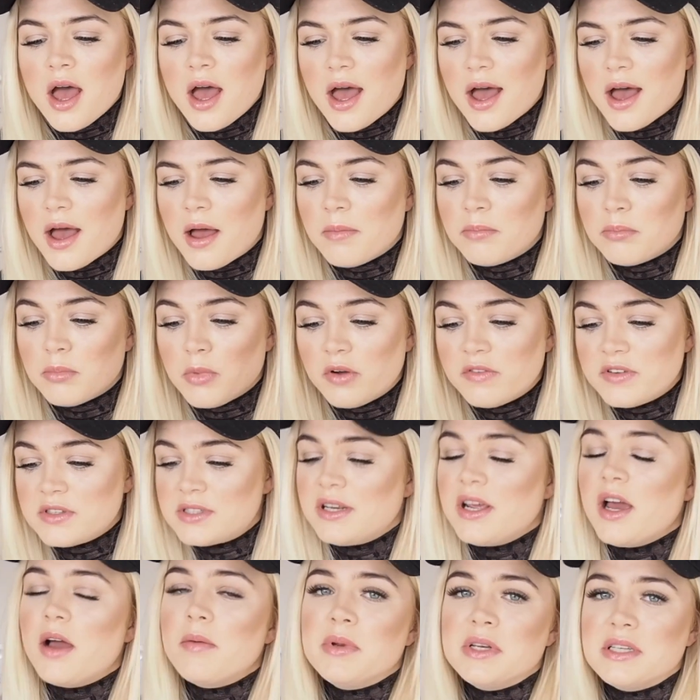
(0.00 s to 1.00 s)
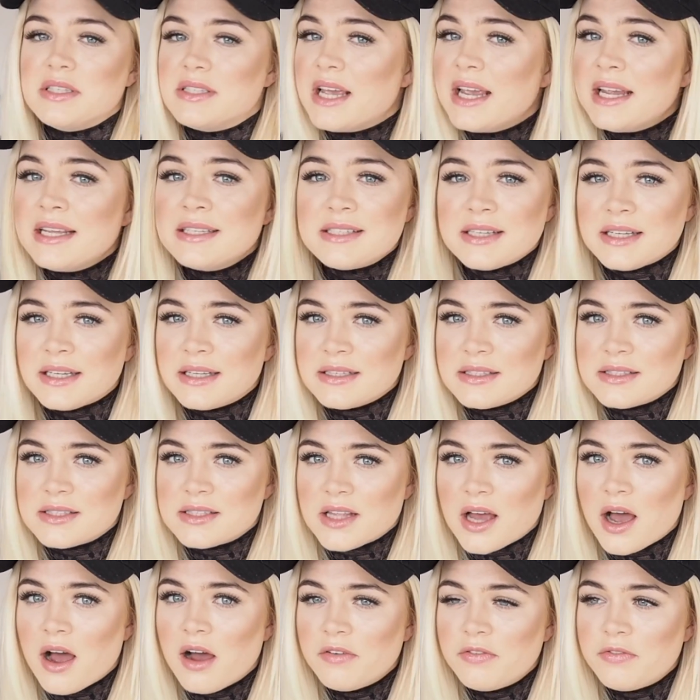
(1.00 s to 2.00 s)
Obviously I've been dating and
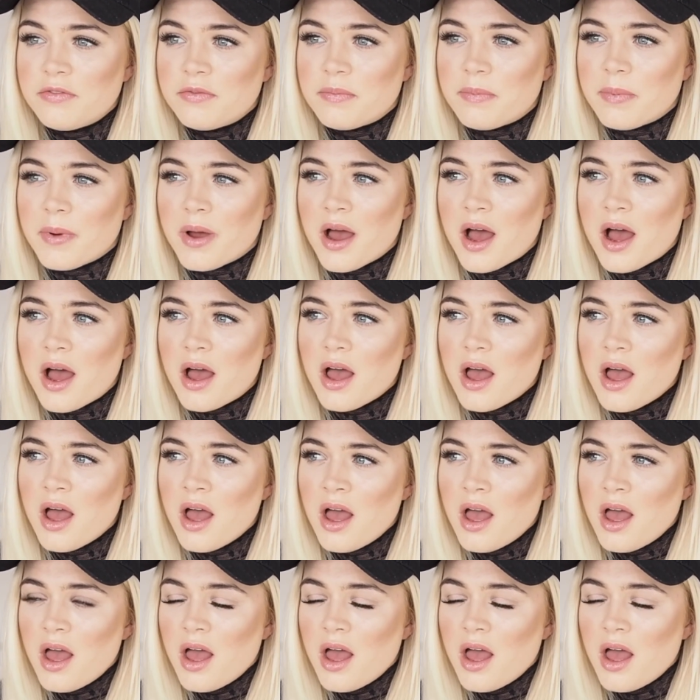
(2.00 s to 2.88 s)
stuff, but